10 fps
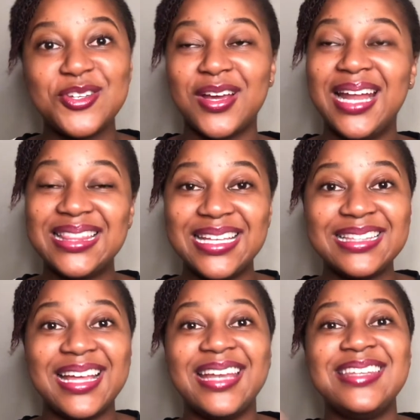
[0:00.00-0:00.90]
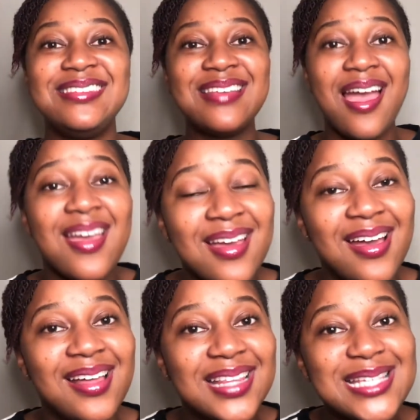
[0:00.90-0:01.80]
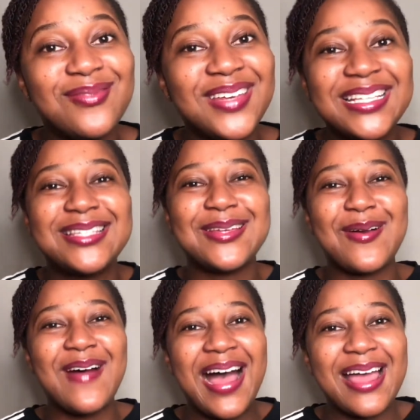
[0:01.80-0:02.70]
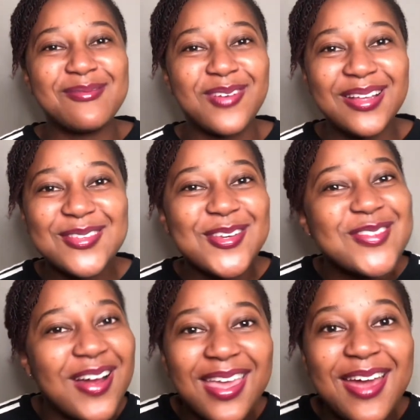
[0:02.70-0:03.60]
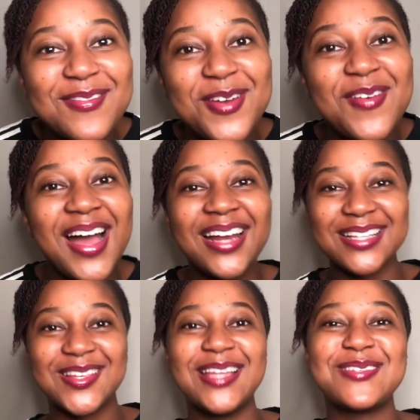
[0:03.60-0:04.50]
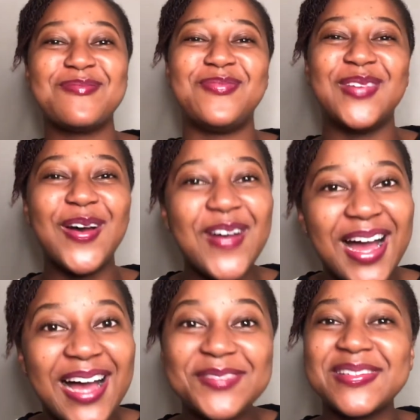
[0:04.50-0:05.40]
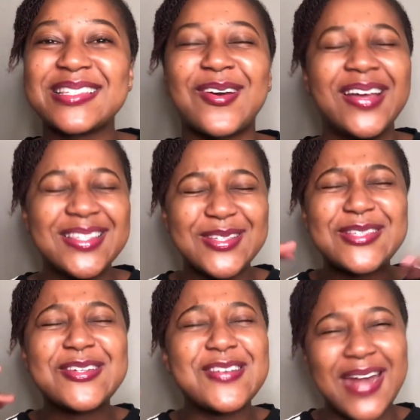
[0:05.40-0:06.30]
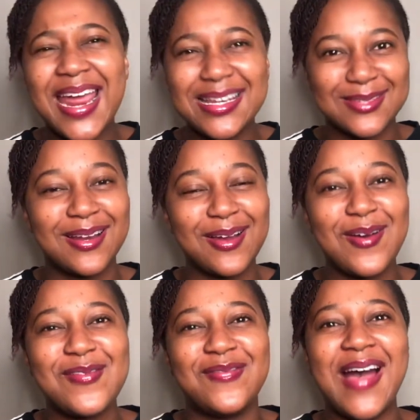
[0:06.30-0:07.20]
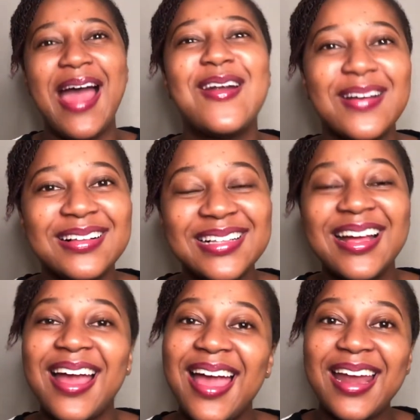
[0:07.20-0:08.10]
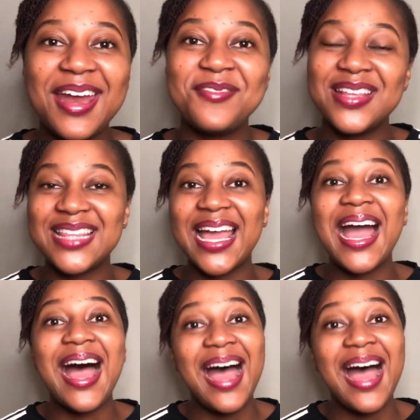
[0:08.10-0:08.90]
gonna think that, yeah, this video, I am going to shock everyone, it's going to blow up, it's going to trend, it's gonna go viral and everything.